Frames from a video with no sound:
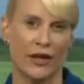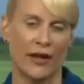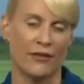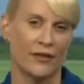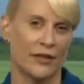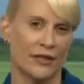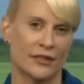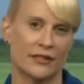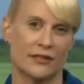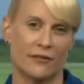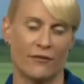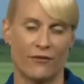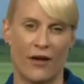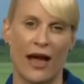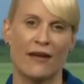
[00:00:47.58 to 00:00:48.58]
at this
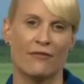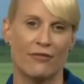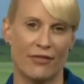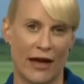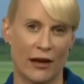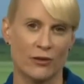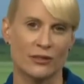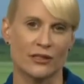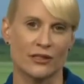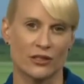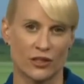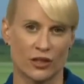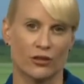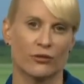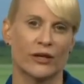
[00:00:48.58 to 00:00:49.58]

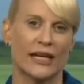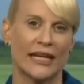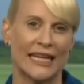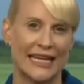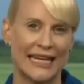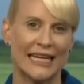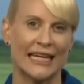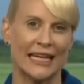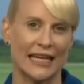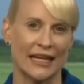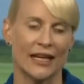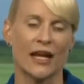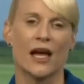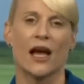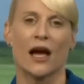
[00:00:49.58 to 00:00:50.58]
5,000 degree
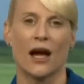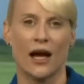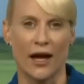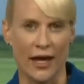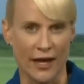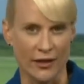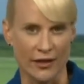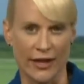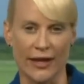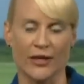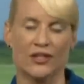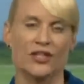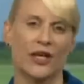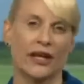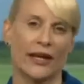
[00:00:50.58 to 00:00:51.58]
heating uh, and,
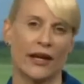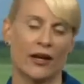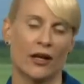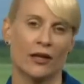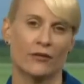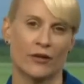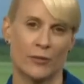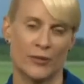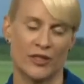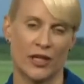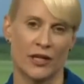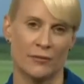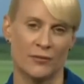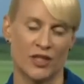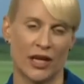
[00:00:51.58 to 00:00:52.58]
and check out all of our
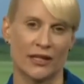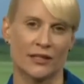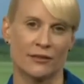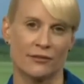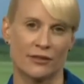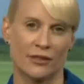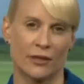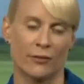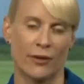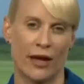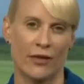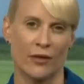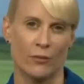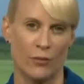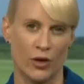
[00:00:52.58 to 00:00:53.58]
objectives
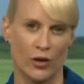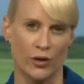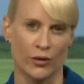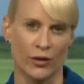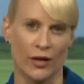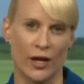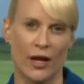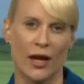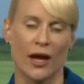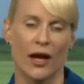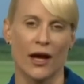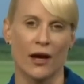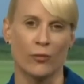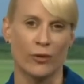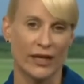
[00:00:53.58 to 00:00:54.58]
around the moon,
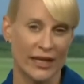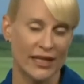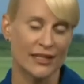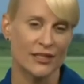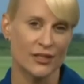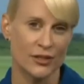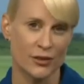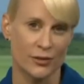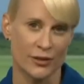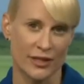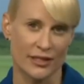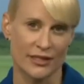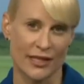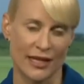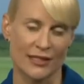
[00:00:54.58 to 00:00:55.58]
uh, we need to do
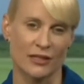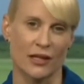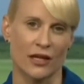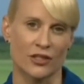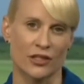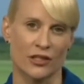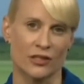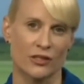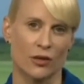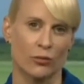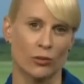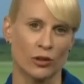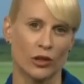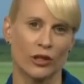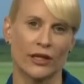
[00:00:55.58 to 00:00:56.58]
this test launch. And so
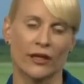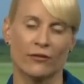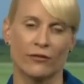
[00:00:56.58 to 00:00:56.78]
we're looking